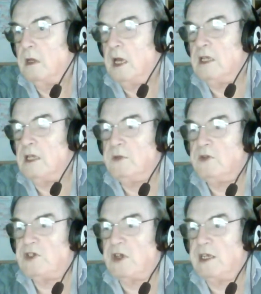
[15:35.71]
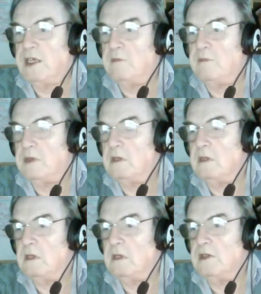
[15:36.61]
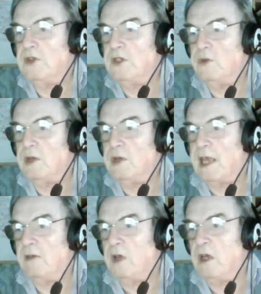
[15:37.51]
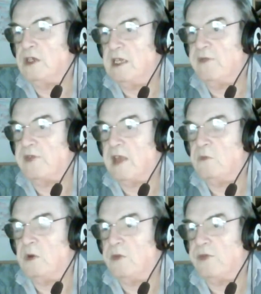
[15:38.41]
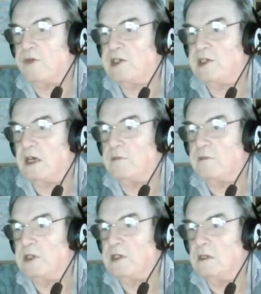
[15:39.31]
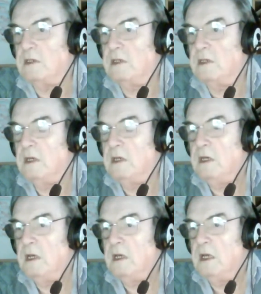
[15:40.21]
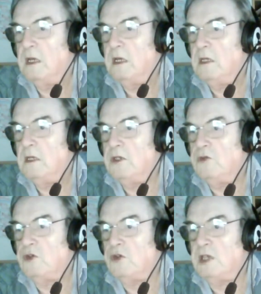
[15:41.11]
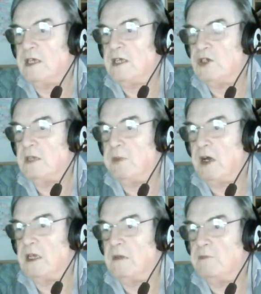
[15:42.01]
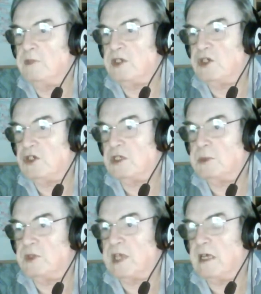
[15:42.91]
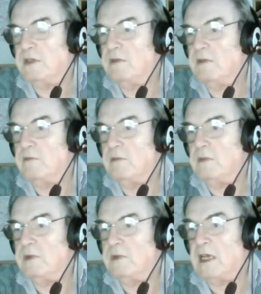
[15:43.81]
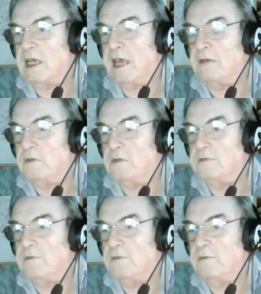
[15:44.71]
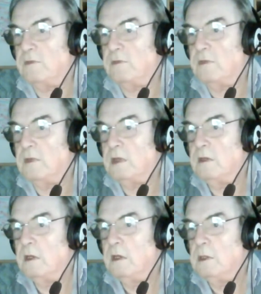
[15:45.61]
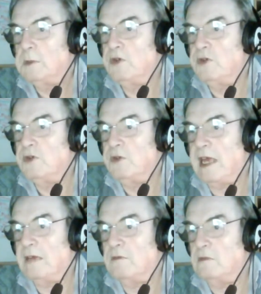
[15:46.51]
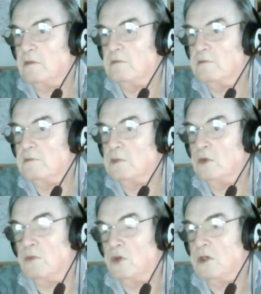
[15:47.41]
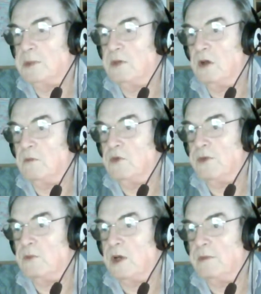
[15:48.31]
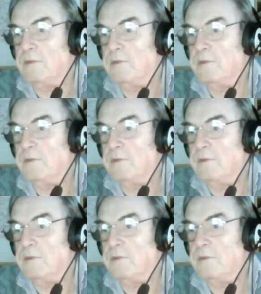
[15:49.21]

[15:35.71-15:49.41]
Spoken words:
And if you sign up the new account underneath that one with 3 subs, you could actually buy positions for that account, for your new account, or more if you've got more than one.